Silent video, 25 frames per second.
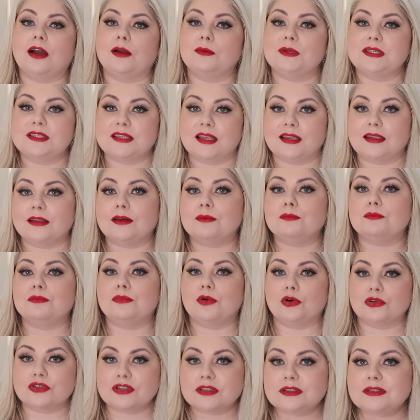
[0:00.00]
I would say, a
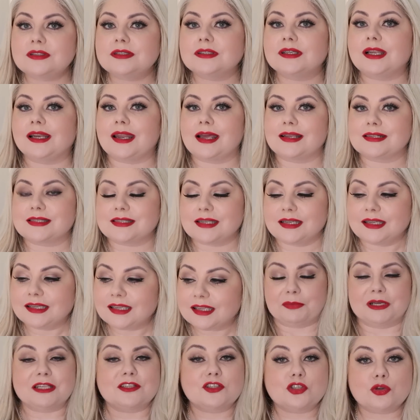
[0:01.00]
modern
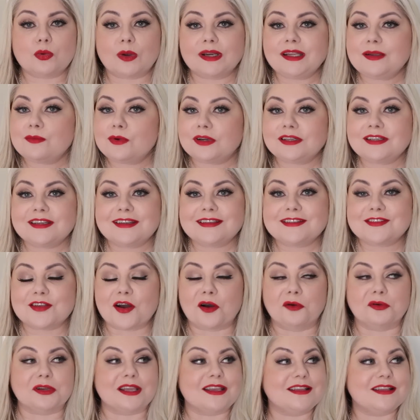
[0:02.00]
classic, but it's 21 years old.